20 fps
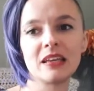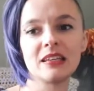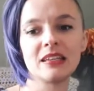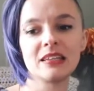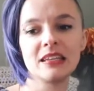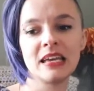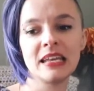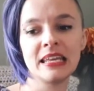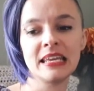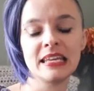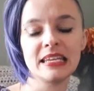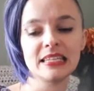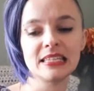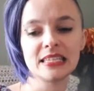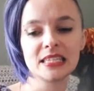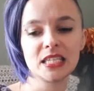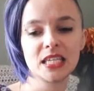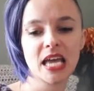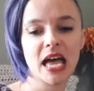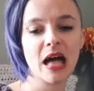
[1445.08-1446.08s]
And it is
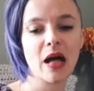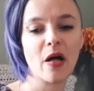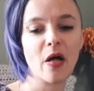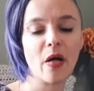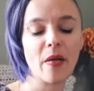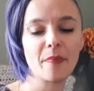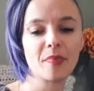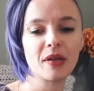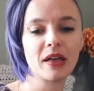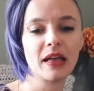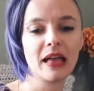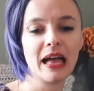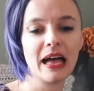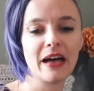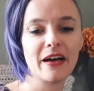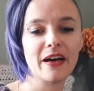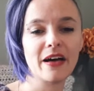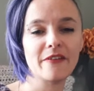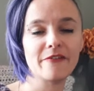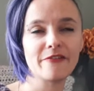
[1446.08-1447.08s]
to help
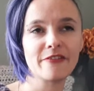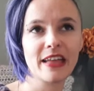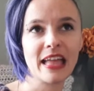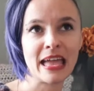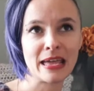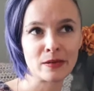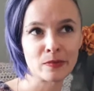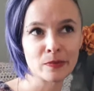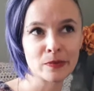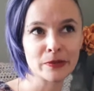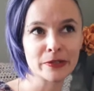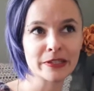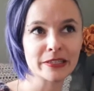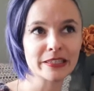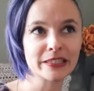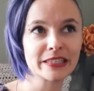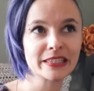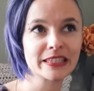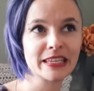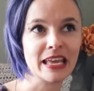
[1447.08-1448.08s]
have
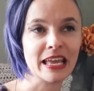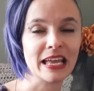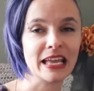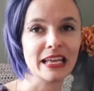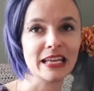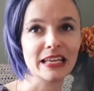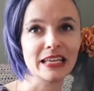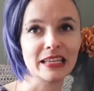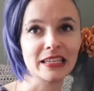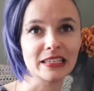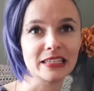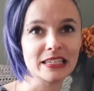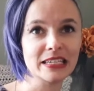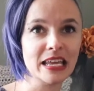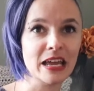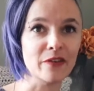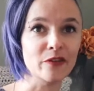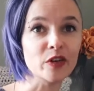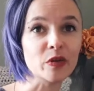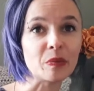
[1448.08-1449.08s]
animals and
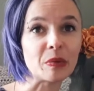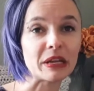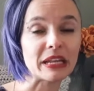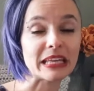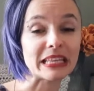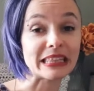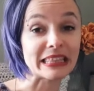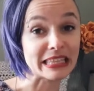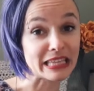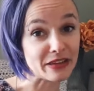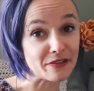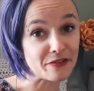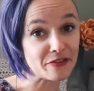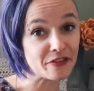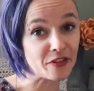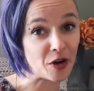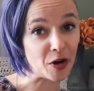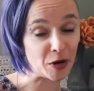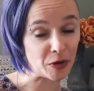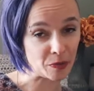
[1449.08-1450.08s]
everybody live
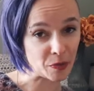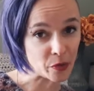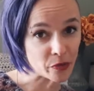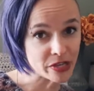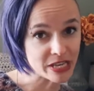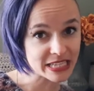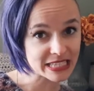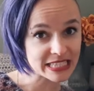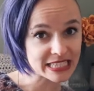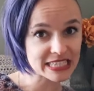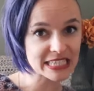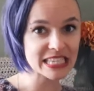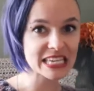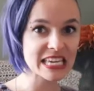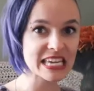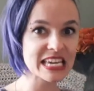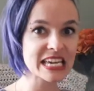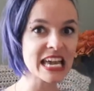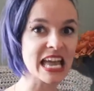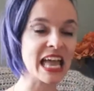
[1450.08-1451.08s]

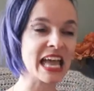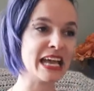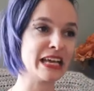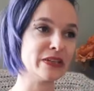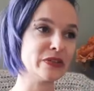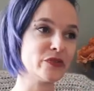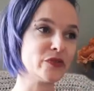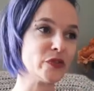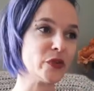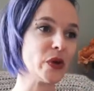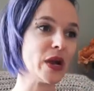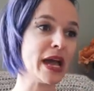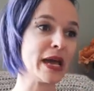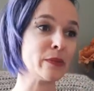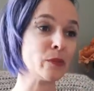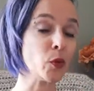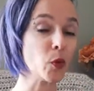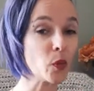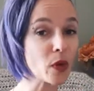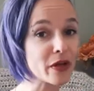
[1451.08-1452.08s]
harmoniously, and for
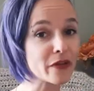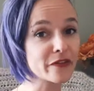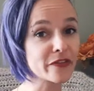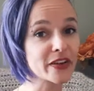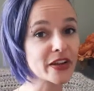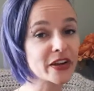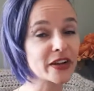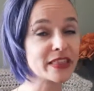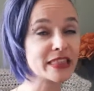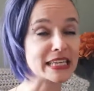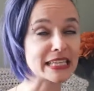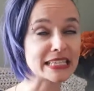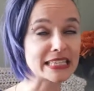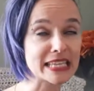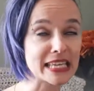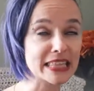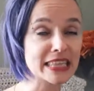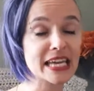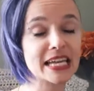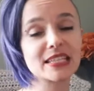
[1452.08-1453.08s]
animal welfare and things
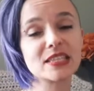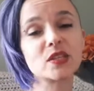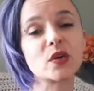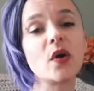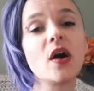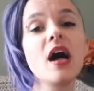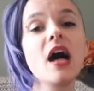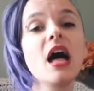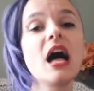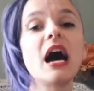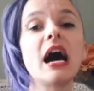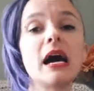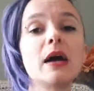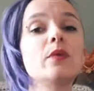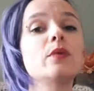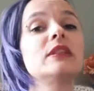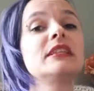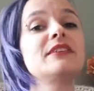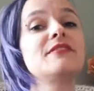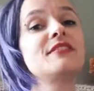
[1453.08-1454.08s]
like that. So I
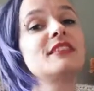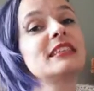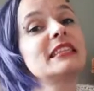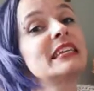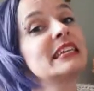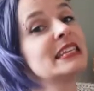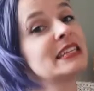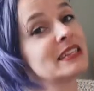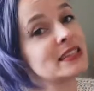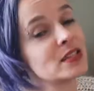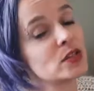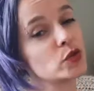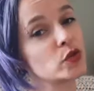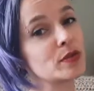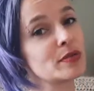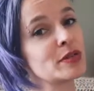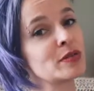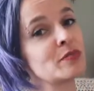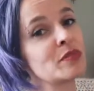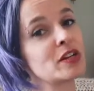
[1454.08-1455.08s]
will leave the link in the
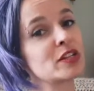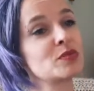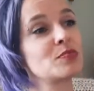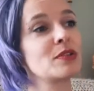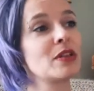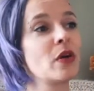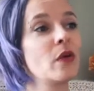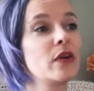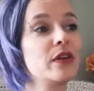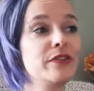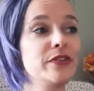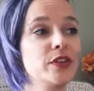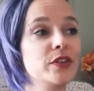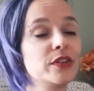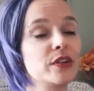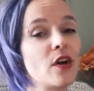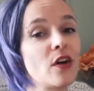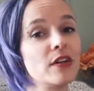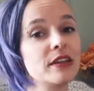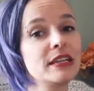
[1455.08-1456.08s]
description box below if you're at
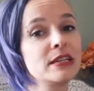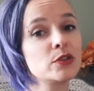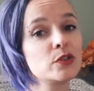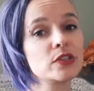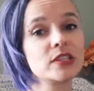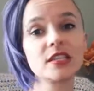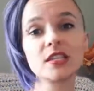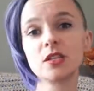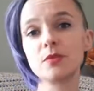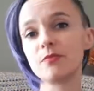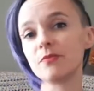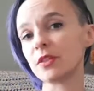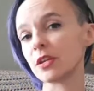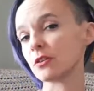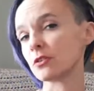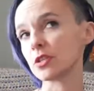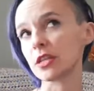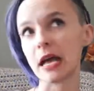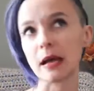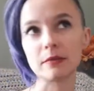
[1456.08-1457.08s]
all interested.
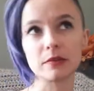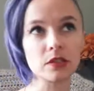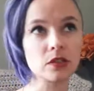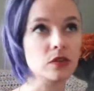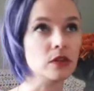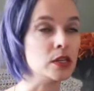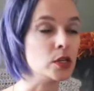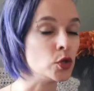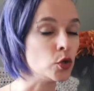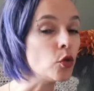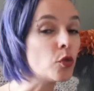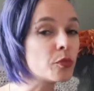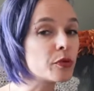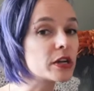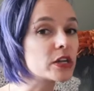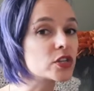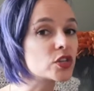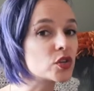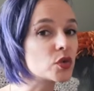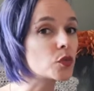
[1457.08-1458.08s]
There's absolutely no
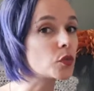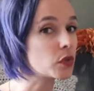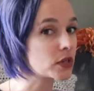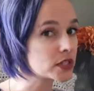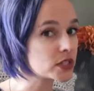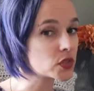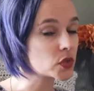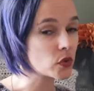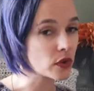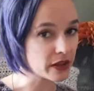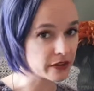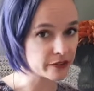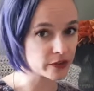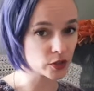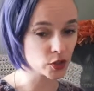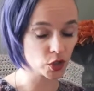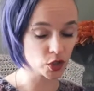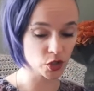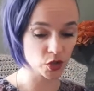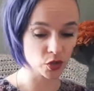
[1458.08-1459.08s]
pressure whatsoever
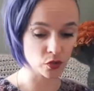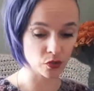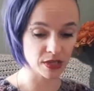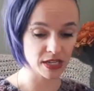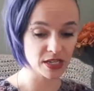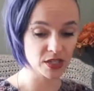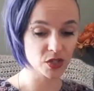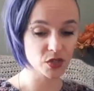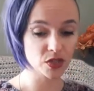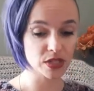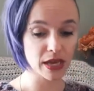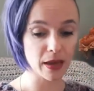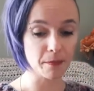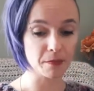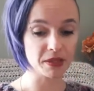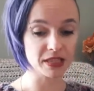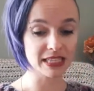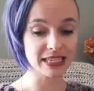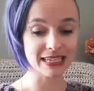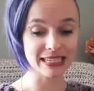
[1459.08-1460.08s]
to donate to that,
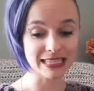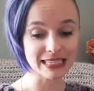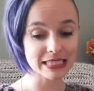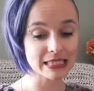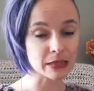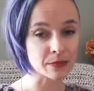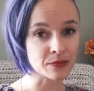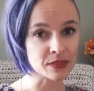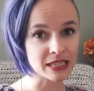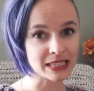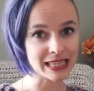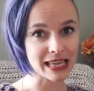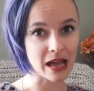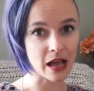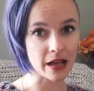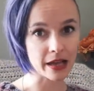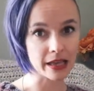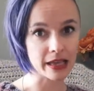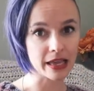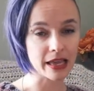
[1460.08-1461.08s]
but that is something that
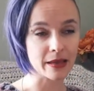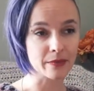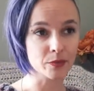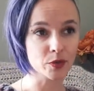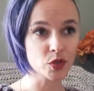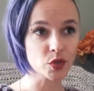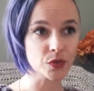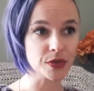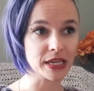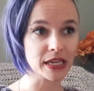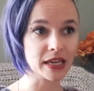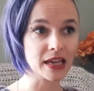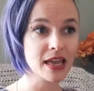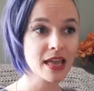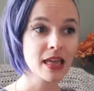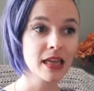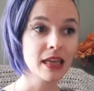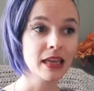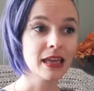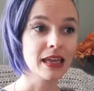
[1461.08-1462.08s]
I am doing
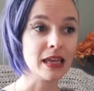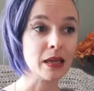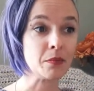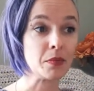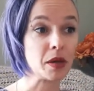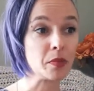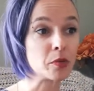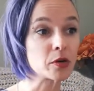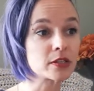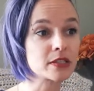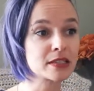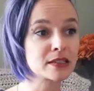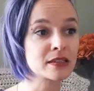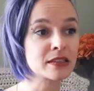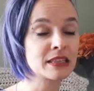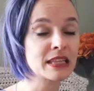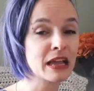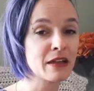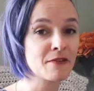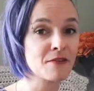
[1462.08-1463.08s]
in my personal
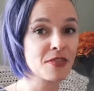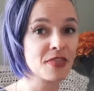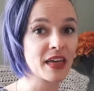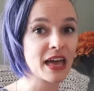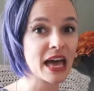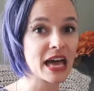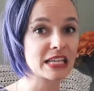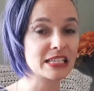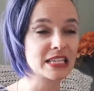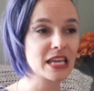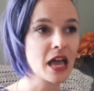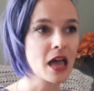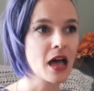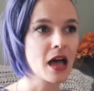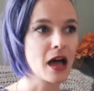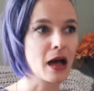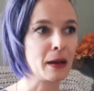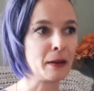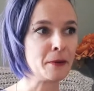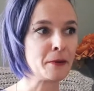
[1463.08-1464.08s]
life that,
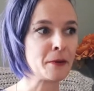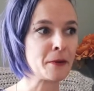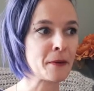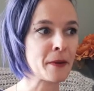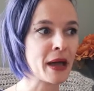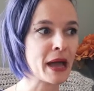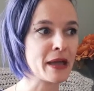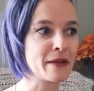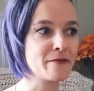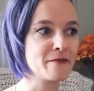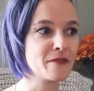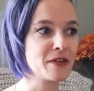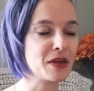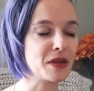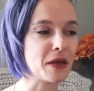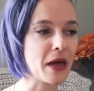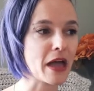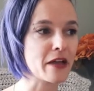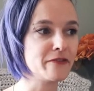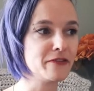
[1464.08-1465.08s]
I don't know, I feel
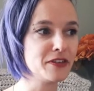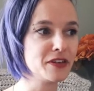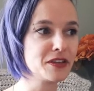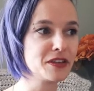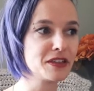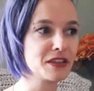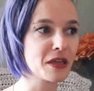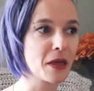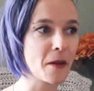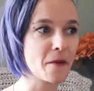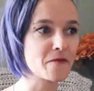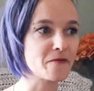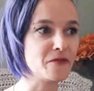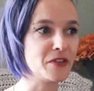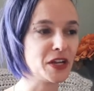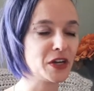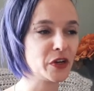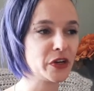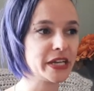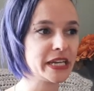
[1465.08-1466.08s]

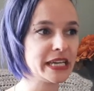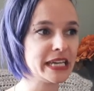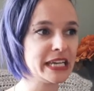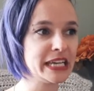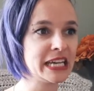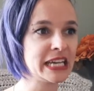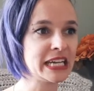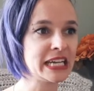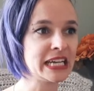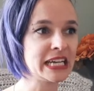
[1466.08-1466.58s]
very